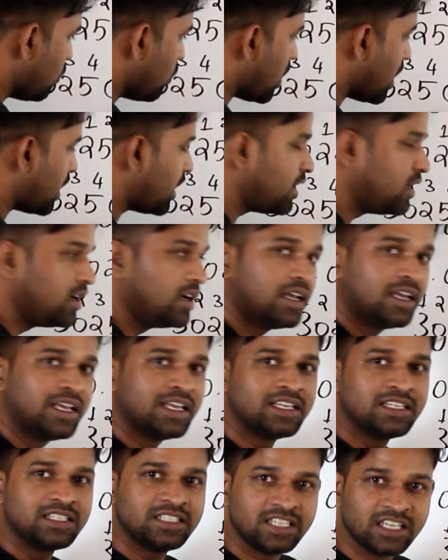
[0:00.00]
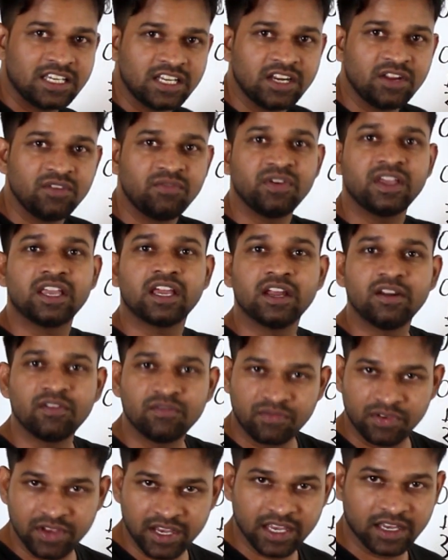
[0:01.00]
one
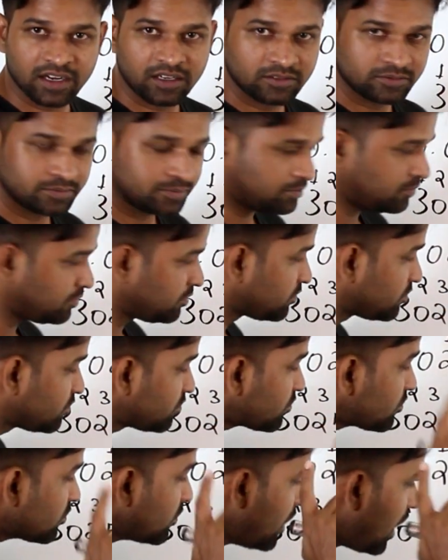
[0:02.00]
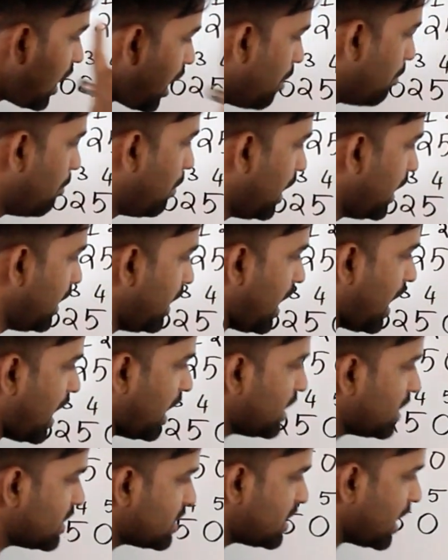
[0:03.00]
significant figure. But
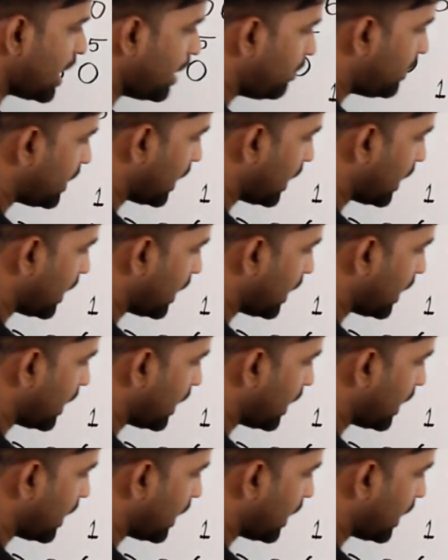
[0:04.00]
at the same